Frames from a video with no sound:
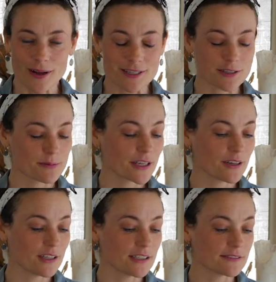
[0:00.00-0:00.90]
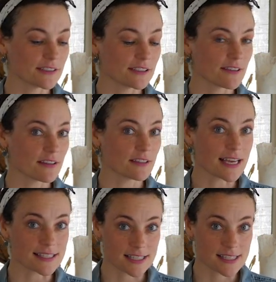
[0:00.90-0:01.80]
I just want to go over the
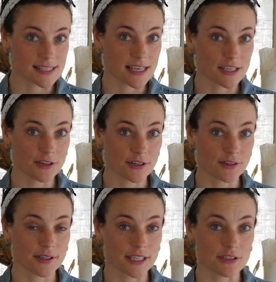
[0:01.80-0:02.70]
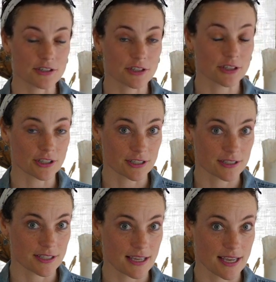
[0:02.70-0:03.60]
lessons that you're going to
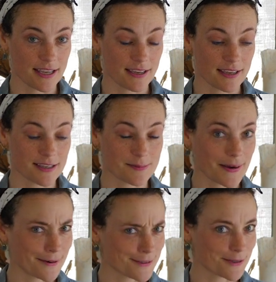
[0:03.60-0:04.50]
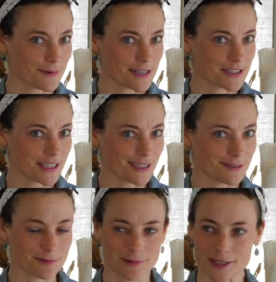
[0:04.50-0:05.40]
learn today in case parents are watching
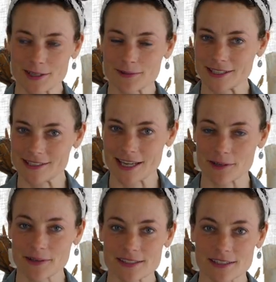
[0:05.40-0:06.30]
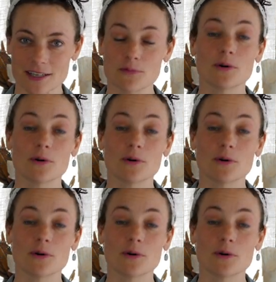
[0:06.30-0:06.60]
and want to know what the takeaways are.